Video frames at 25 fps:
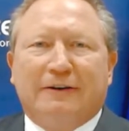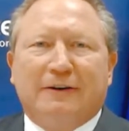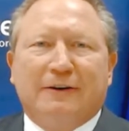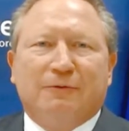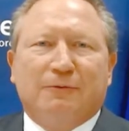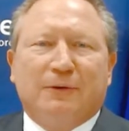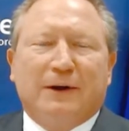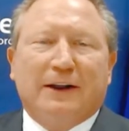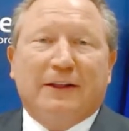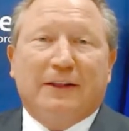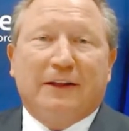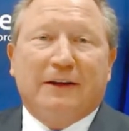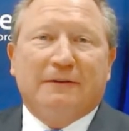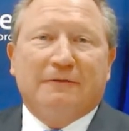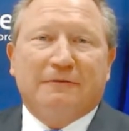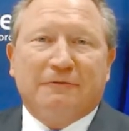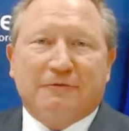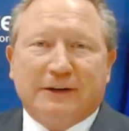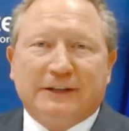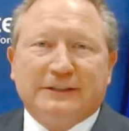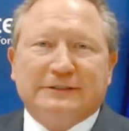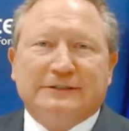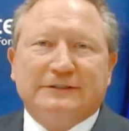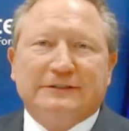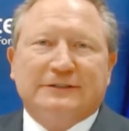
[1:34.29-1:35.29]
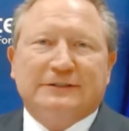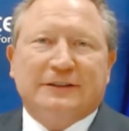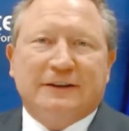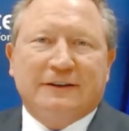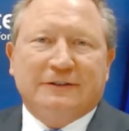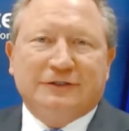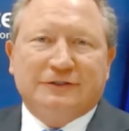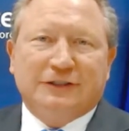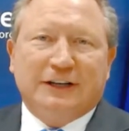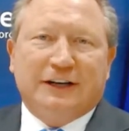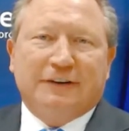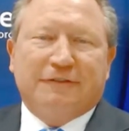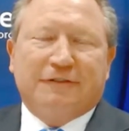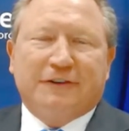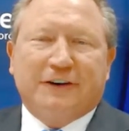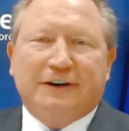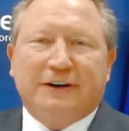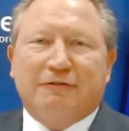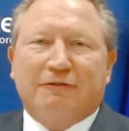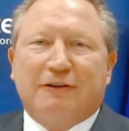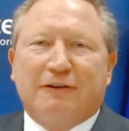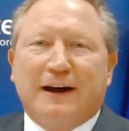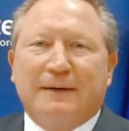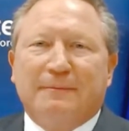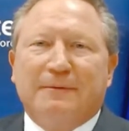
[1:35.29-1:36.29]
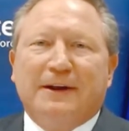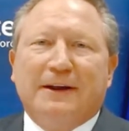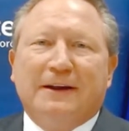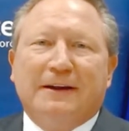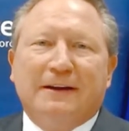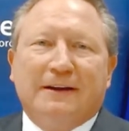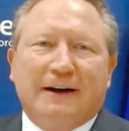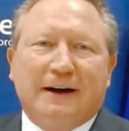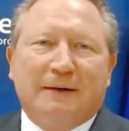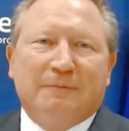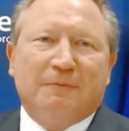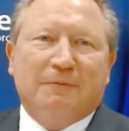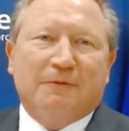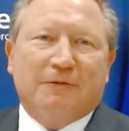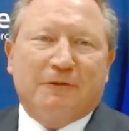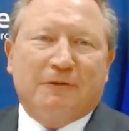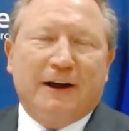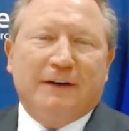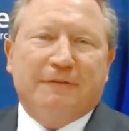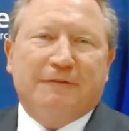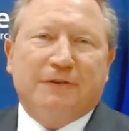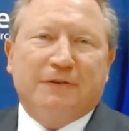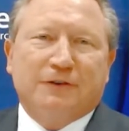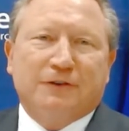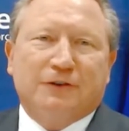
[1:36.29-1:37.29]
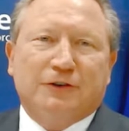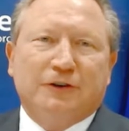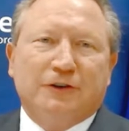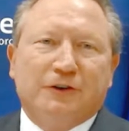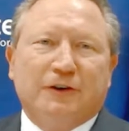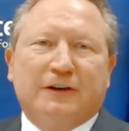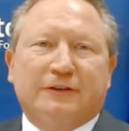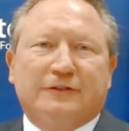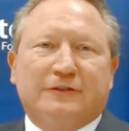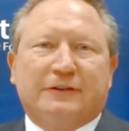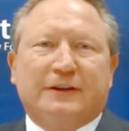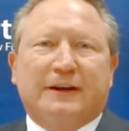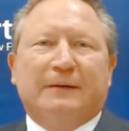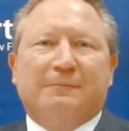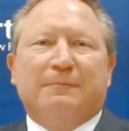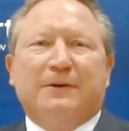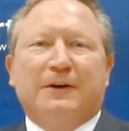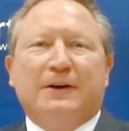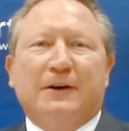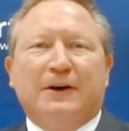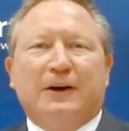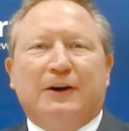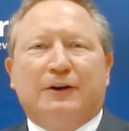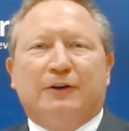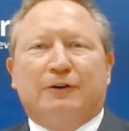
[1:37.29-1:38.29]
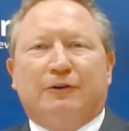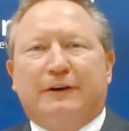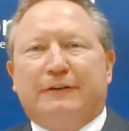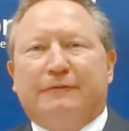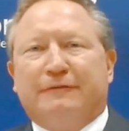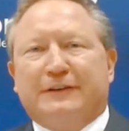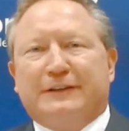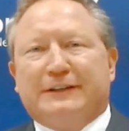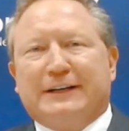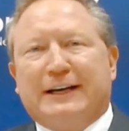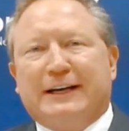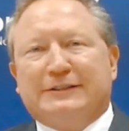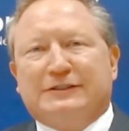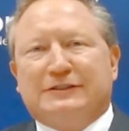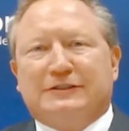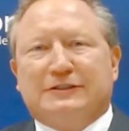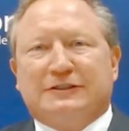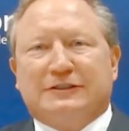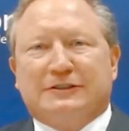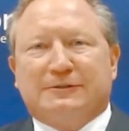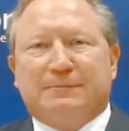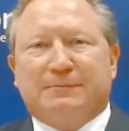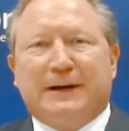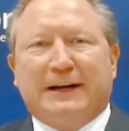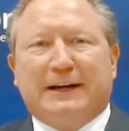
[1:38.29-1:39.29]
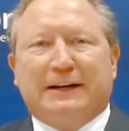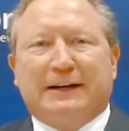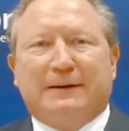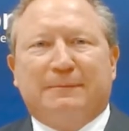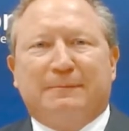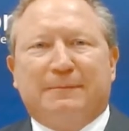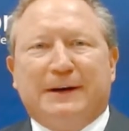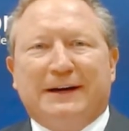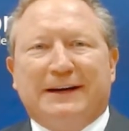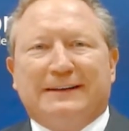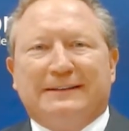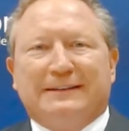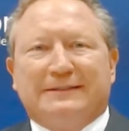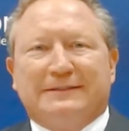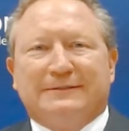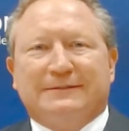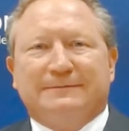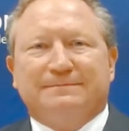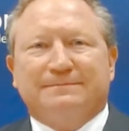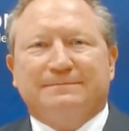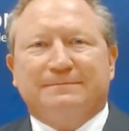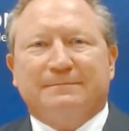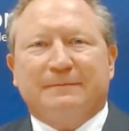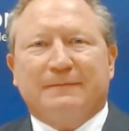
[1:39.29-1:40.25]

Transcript: And one of the reasons, Jeffrey Raby, I'm grateful to accept your invitation to speak at a Bears.